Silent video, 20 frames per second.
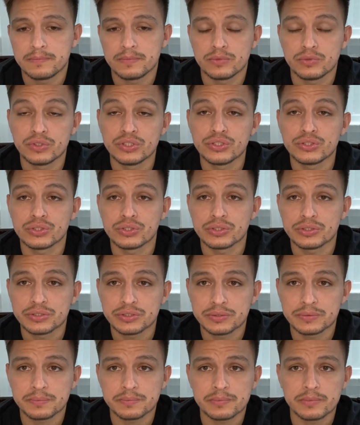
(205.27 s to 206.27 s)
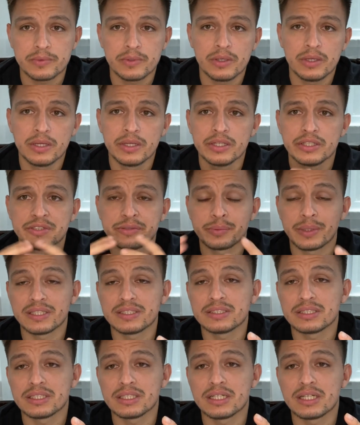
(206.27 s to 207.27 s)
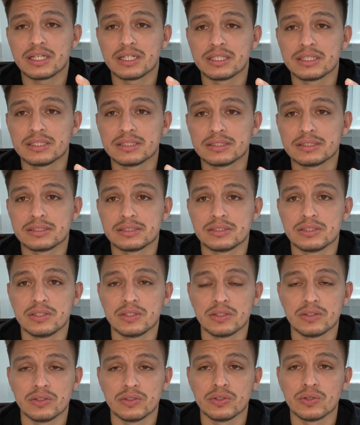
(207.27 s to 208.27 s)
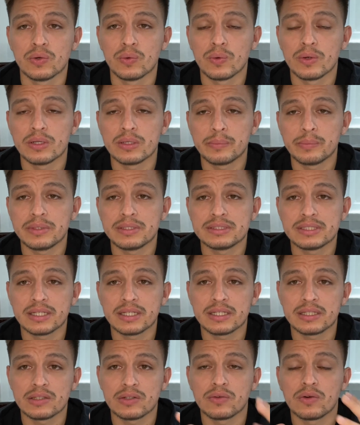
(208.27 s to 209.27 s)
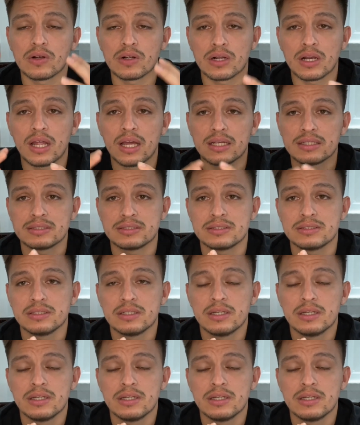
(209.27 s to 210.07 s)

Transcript: research, especially because you don't want to be taking the wrong class.